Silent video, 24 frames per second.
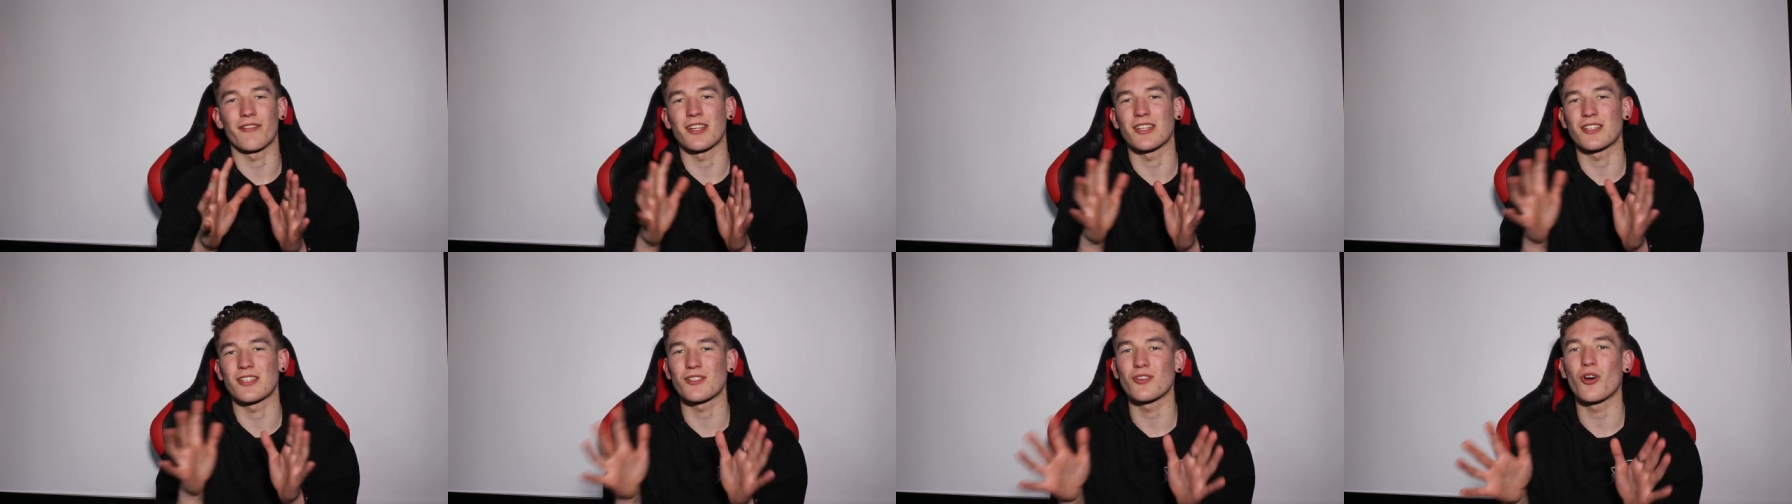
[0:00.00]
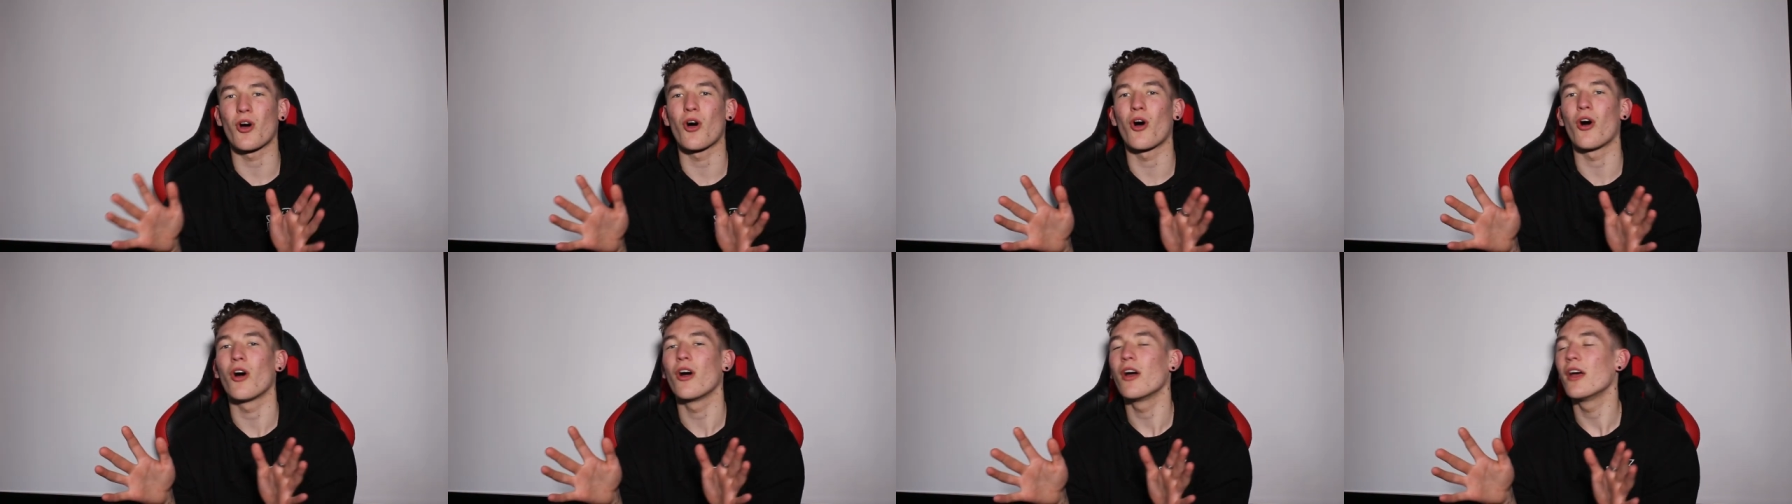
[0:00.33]
It's
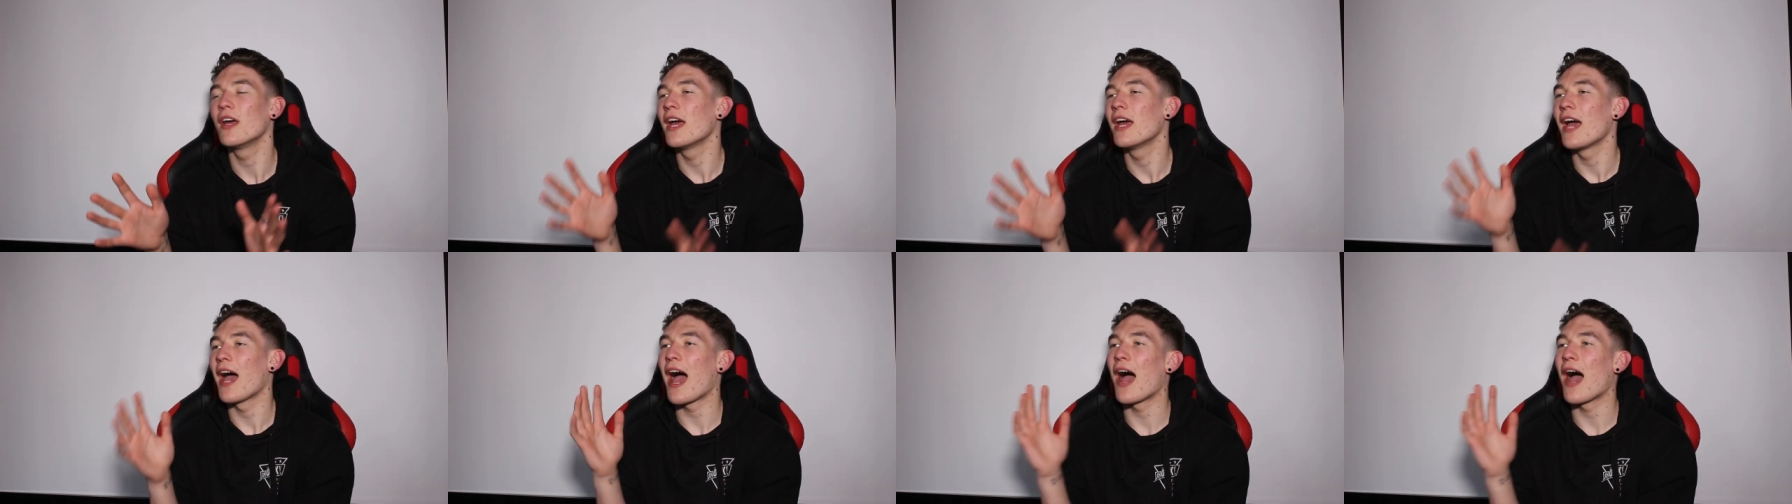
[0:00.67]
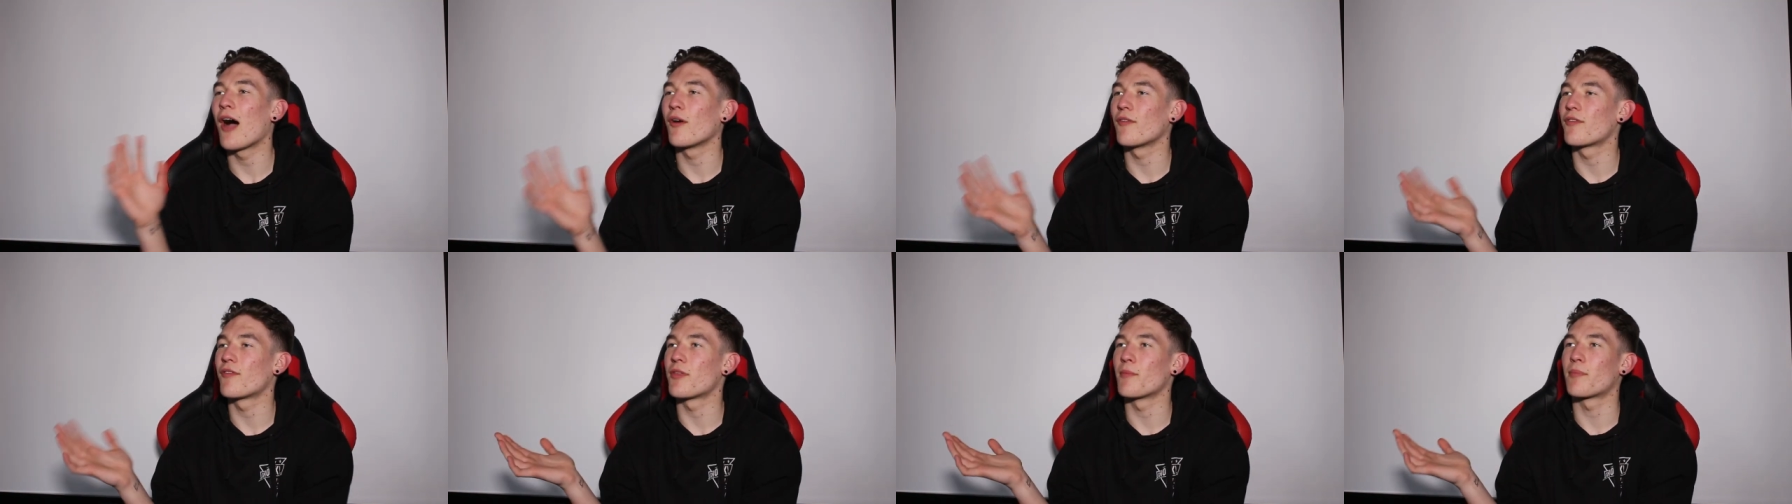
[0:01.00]
not
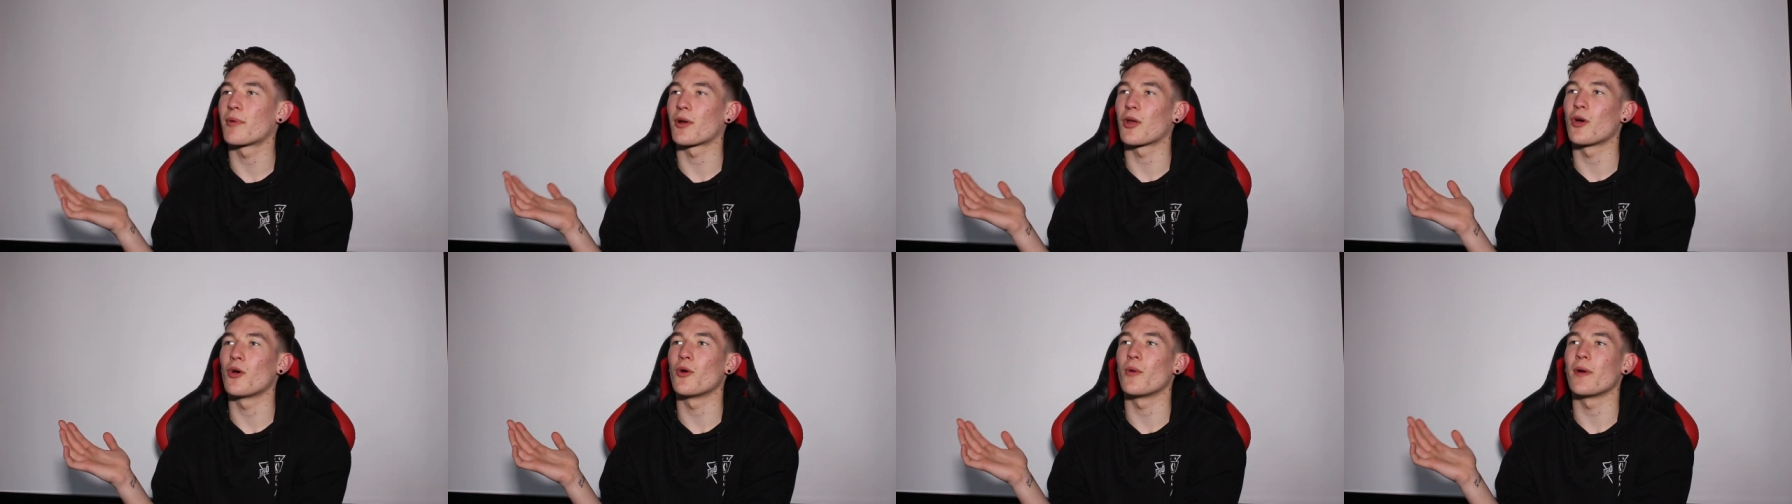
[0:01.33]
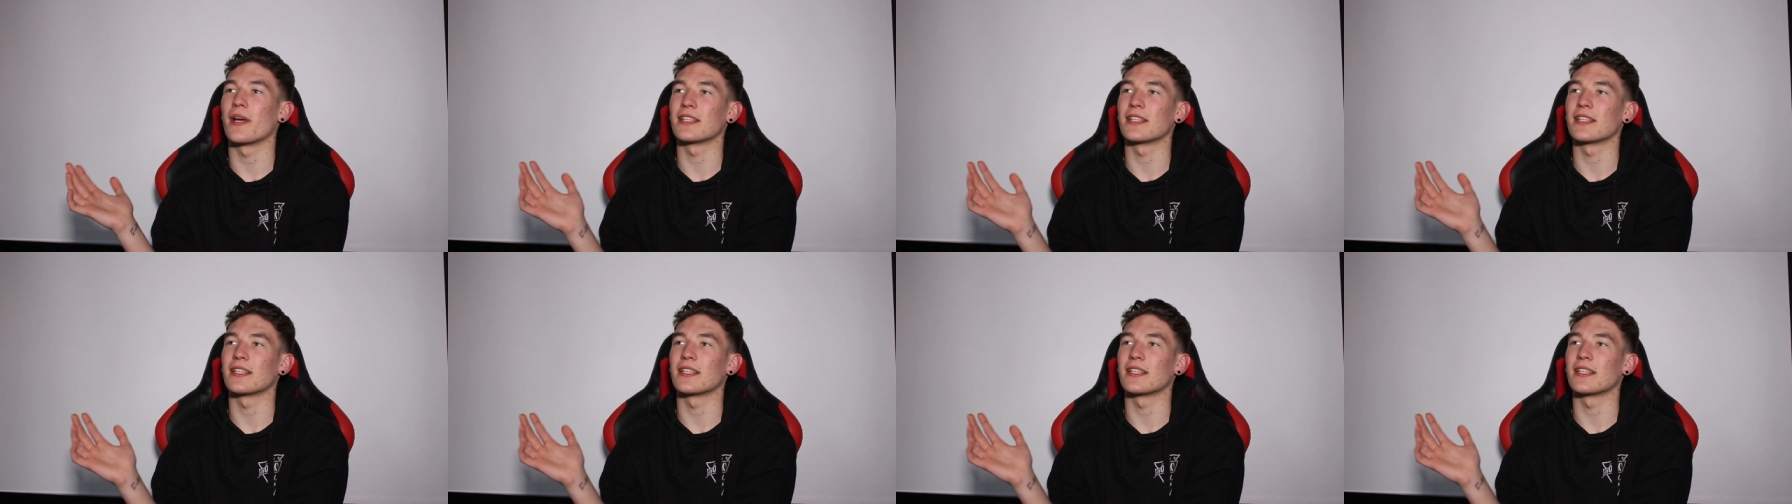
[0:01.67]
out of the blue.